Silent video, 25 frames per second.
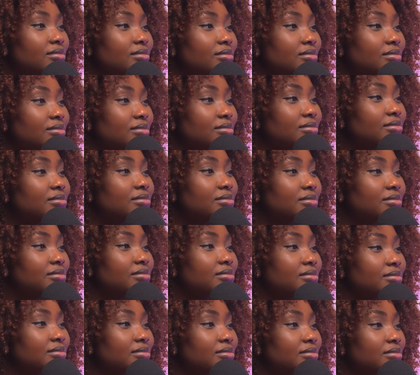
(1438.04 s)

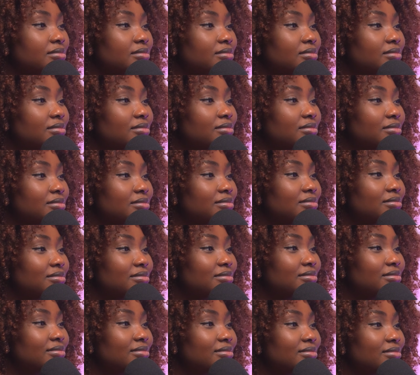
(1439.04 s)

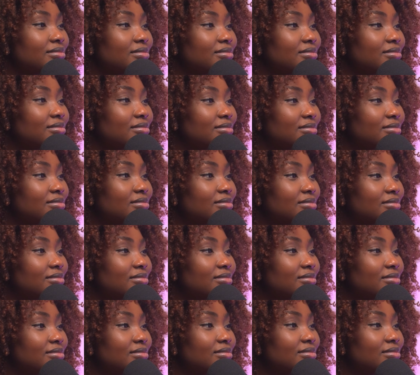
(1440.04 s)

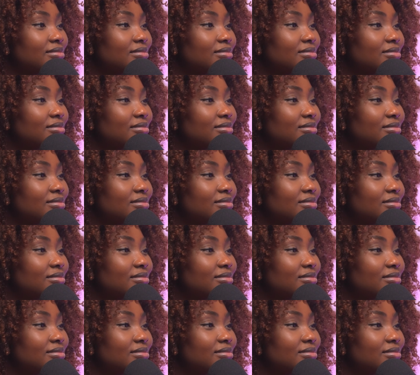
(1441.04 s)
(not speaking)